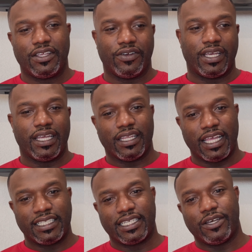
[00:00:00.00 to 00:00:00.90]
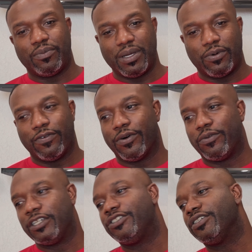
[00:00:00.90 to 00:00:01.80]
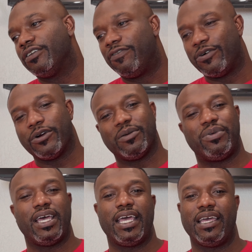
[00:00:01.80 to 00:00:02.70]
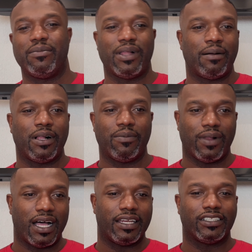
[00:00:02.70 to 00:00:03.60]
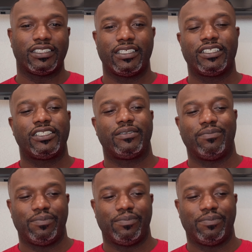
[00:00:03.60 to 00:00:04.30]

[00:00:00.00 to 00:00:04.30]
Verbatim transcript: you're getting less skilled people for what you can afford to pay. Blah blah blah. There's there's